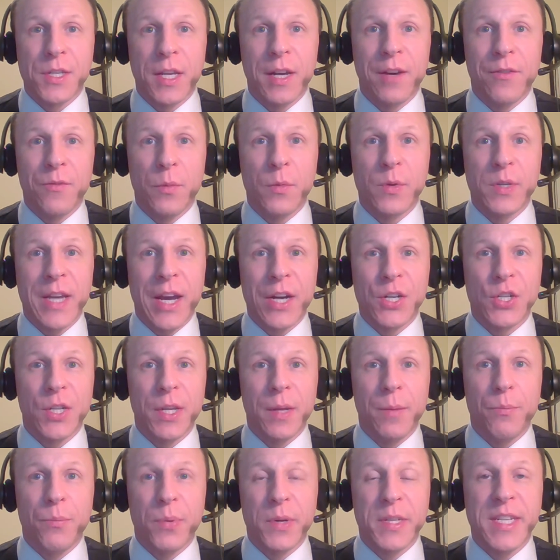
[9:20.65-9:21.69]
the government was
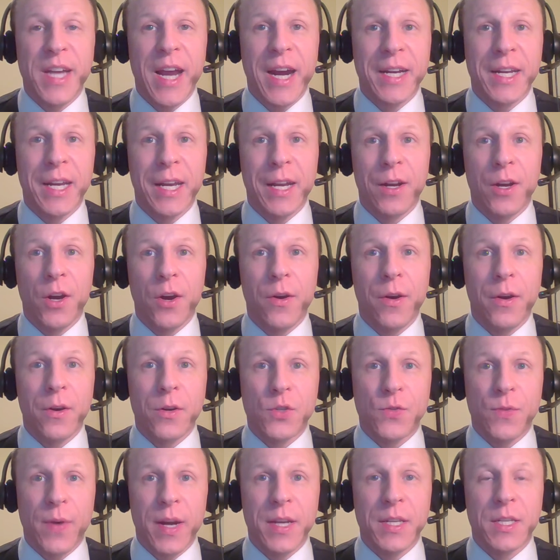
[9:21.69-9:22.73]
actually protecting
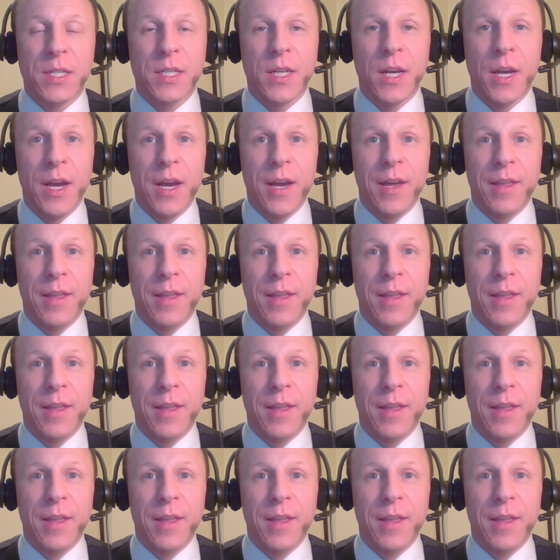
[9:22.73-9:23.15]
Currier's rights.